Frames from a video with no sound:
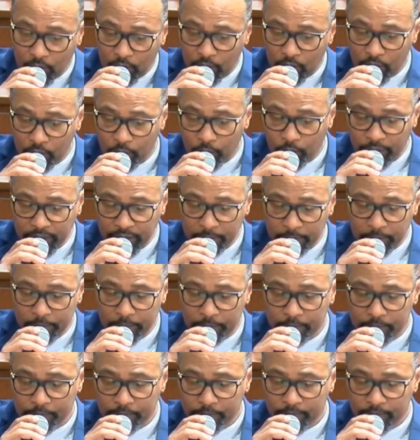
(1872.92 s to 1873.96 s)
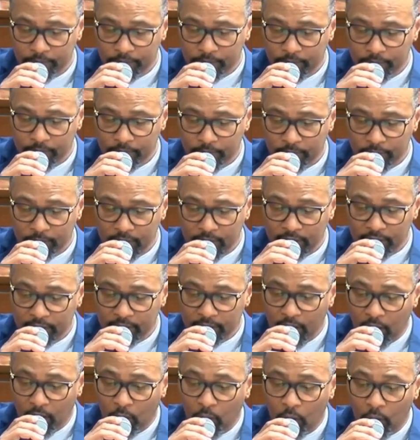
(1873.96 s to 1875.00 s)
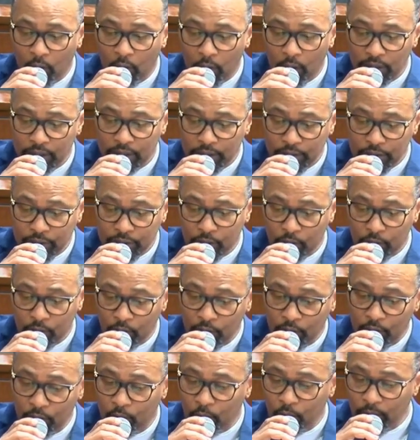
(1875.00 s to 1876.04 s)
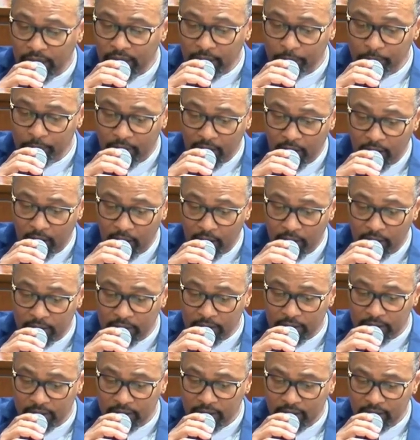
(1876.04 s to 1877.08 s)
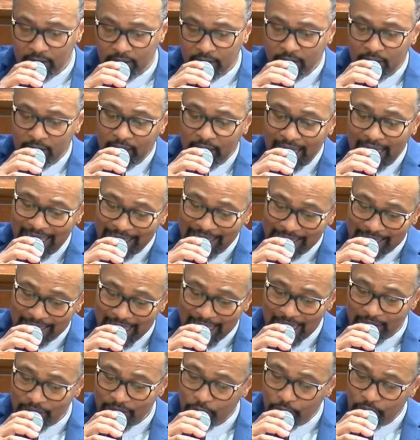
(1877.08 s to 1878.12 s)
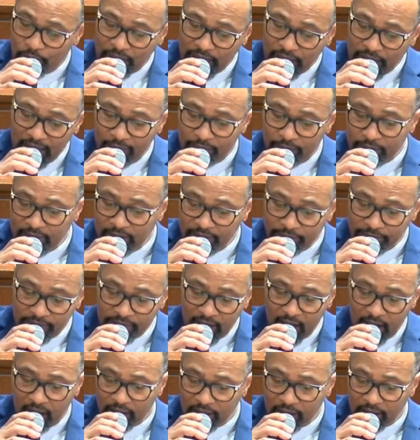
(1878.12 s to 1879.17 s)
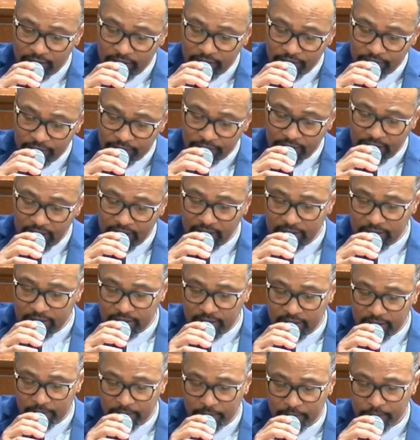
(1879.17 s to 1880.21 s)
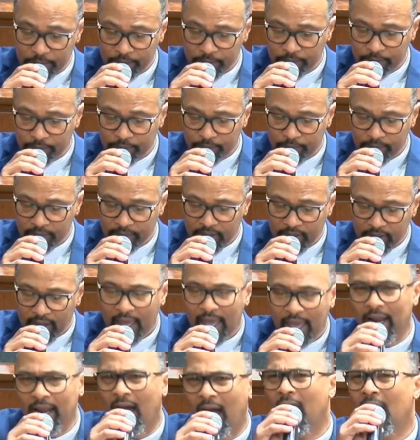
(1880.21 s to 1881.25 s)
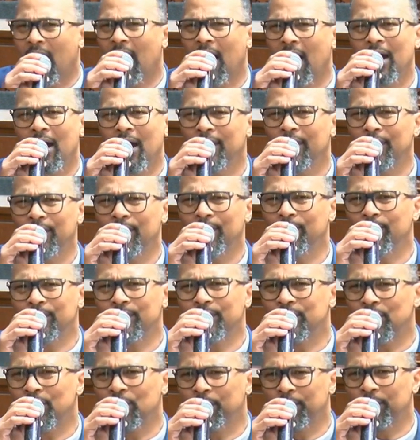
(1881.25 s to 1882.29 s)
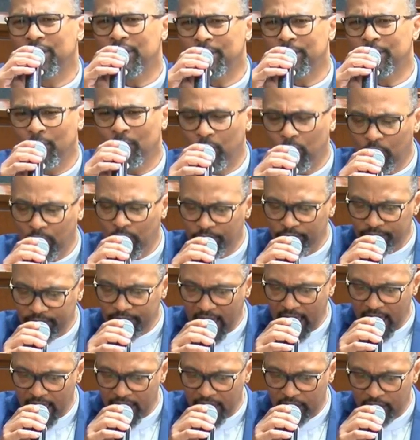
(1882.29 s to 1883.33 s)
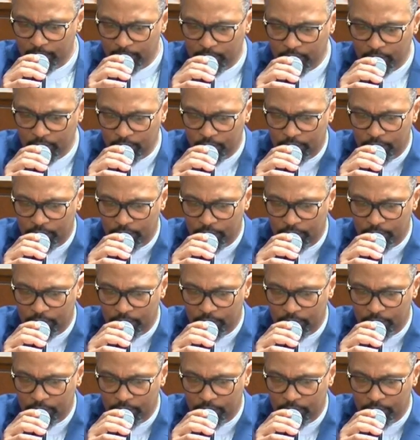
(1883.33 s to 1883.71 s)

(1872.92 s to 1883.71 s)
reap or store away barns, and yet your heavenly Father feeds them. And are you so much more valuable